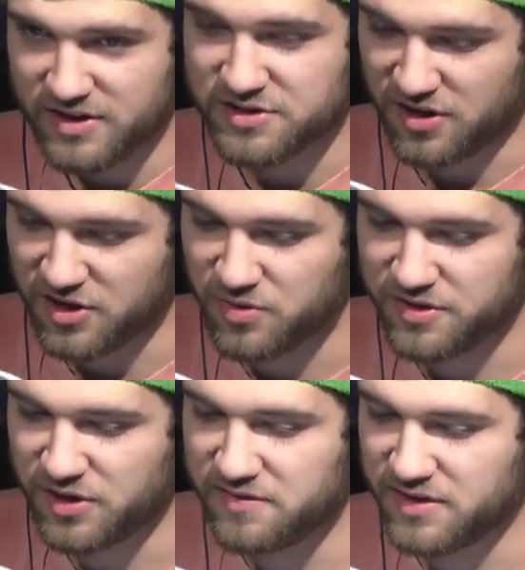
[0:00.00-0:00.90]
Starting with
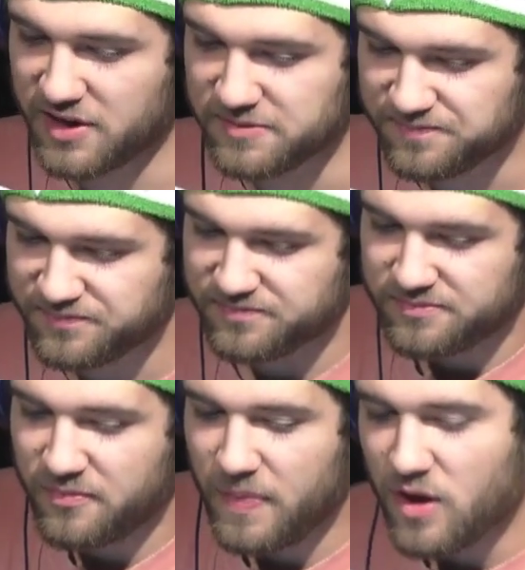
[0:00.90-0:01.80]
Olivia.
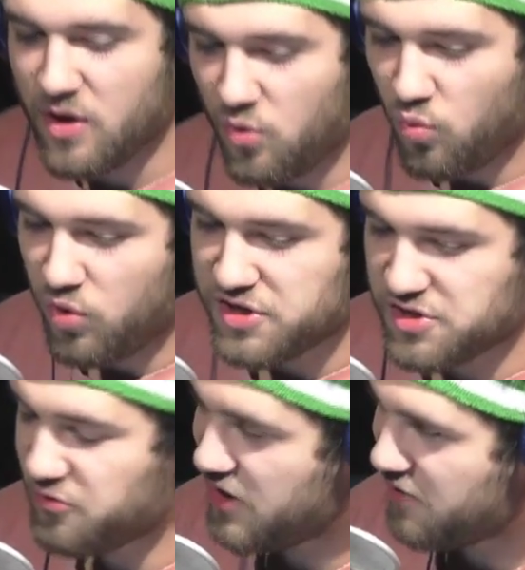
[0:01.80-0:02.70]
What is
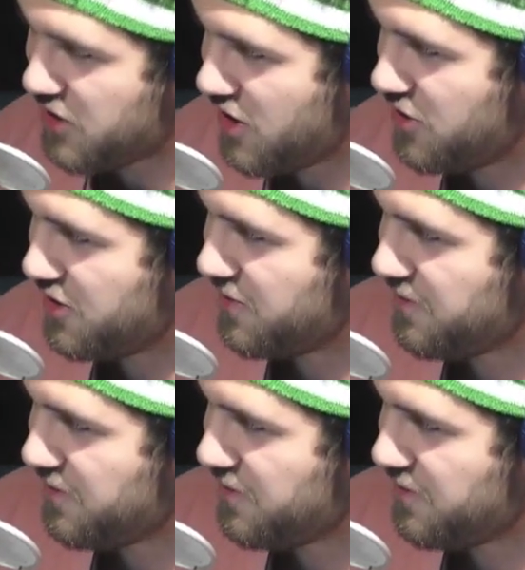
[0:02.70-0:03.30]
your favorite color?